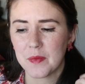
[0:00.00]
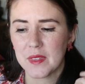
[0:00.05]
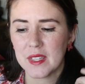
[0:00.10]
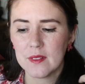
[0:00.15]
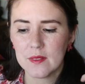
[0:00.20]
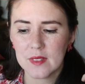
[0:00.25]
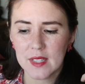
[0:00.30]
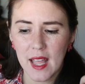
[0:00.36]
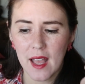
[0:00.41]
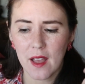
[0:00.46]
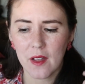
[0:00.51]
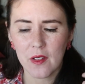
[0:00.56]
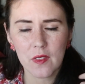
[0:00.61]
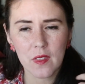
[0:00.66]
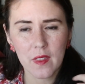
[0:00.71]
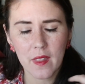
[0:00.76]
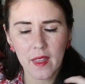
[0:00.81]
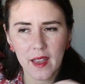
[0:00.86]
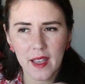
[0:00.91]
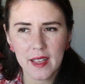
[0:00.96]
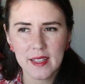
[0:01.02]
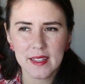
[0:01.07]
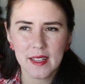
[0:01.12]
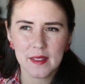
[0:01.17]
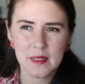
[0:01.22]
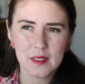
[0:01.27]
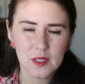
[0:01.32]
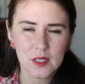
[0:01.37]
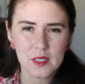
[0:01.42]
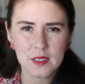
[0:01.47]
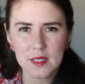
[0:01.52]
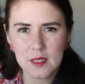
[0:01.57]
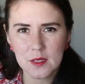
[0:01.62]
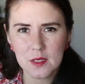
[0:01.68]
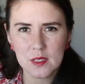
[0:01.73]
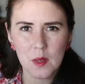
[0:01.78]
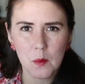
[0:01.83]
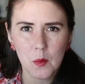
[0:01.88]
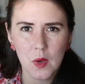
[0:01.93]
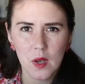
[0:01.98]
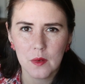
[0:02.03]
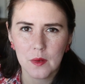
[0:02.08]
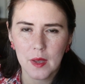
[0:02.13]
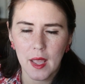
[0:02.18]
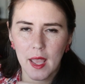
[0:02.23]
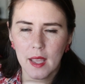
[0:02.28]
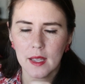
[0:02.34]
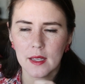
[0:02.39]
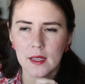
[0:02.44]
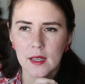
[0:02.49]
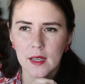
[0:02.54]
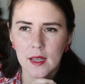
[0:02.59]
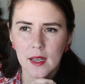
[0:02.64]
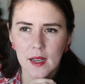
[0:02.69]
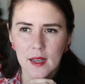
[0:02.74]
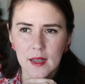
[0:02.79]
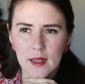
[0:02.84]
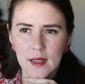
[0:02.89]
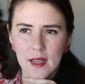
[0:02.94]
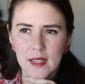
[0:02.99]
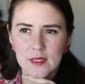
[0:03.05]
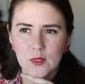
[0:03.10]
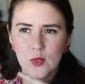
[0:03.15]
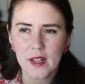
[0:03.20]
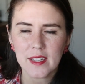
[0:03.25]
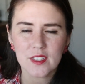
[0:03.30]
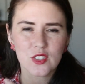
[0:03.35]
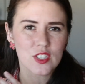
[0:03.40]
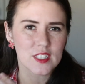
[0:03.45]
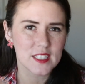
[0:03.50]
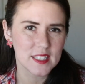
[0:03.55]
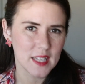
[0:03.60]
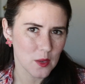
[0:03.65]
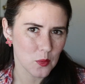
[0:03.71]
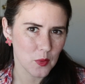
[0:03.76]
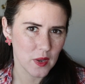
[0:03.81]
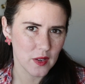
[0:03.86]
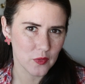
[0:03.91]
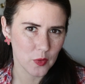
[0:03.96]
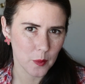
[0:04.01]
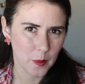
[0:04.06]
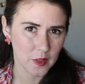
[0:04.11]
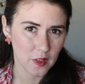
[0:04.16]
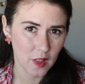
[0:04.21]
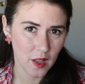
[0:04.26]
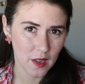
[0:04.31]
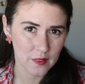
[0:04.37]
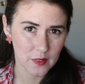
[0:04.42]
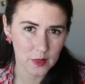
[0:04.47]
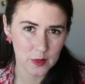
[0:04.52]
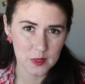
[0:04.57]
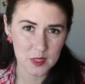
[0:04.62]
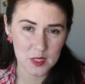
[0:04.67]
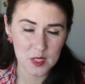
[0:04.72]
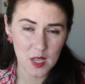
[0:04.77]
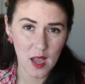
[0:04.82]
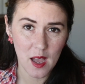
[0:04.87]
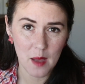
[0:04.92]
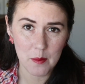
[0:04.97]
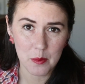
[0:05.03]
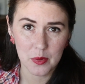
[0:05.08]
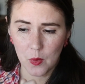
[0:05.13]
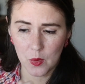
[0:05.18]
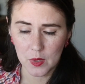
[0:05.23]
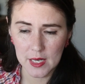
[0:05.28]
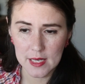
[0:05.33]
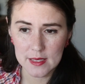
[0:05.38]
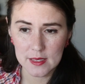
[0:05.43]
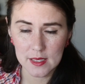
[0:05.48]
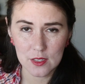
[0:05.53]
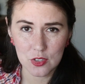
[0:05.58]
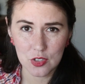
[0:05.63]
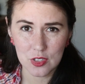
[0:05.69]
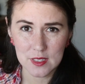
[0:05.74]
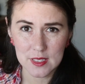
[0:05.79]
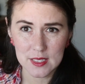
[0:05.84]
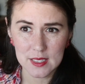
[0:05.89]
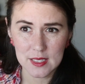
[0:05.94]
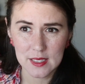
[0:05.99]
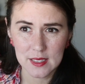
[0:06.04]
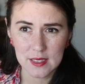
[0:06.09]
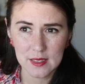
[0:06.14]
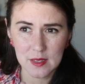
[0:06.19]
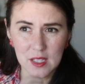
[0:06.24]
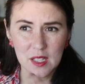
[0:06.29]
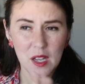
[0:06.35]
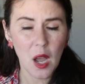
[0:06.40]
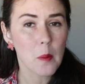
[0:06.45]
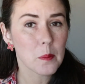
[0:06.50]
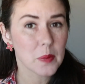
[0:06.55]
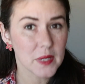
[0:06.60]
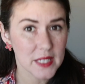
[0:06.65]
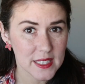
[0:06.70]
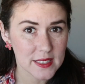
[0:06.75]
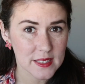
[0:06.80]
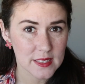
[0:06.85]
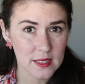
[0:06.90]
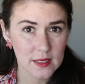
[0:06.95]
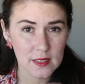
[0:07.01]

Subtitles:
even Healthline, and they're somewhat okay. I try and just stay away from a lot of those top organizations, companies,